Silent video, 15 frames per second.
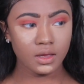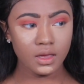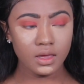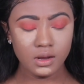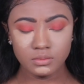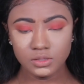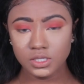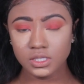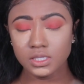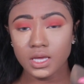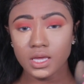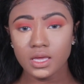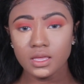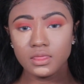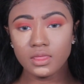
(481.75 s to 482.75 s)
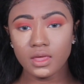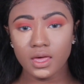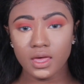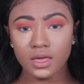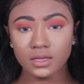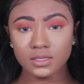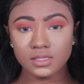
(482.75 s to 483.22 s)
And I'm just taking the
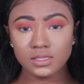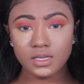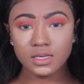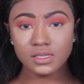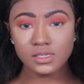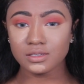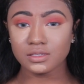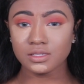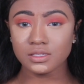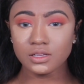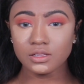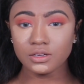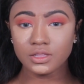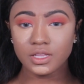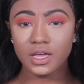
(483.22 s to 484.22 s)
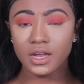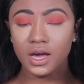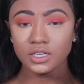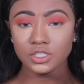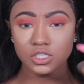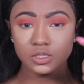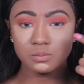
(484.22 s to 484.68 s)
excess concealer that
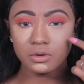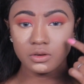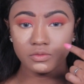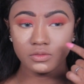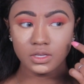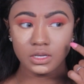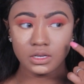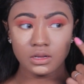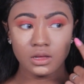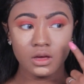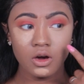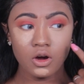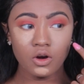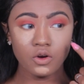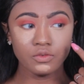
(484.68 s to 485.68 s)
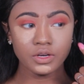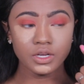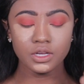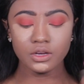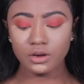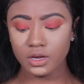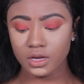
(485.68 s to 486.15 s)
I just buffed in over
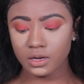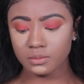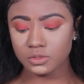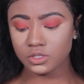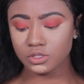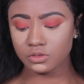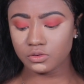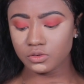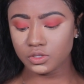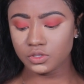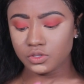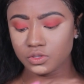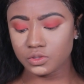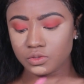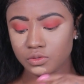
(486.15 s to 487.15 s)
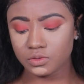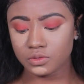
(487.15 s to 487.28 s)
here and I'm just going to